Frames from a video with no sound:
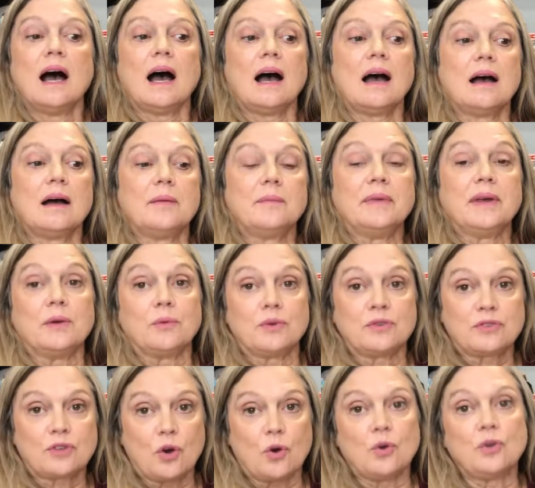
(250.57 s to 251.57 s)
It was
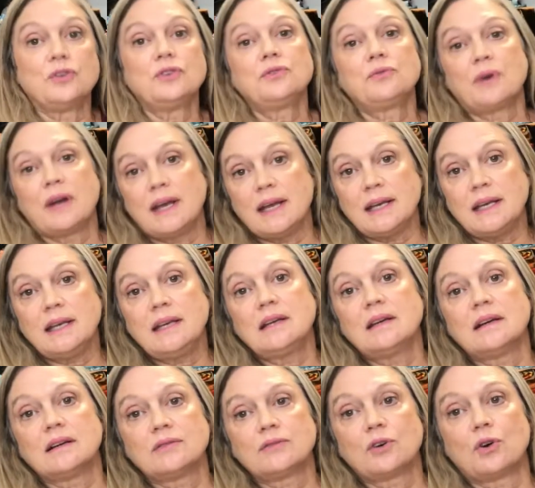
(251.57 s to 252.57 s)
cold and rainy,
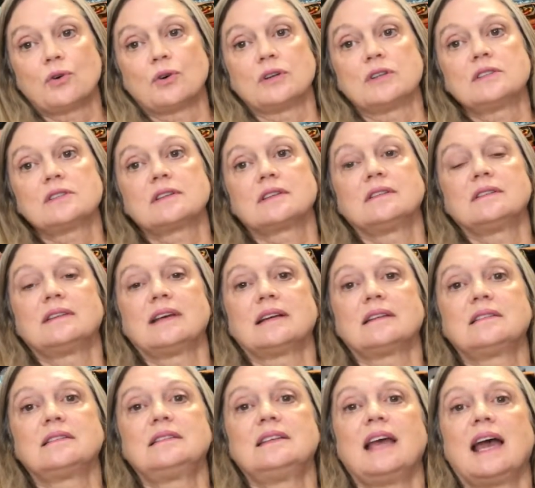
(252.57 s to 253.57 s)
of course, because
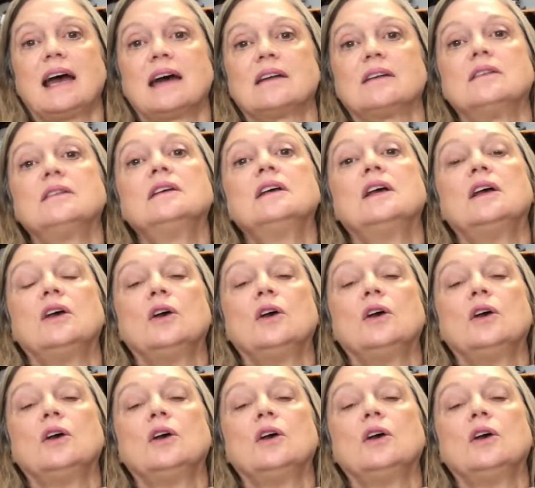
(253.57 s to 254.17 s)
that's Seattle.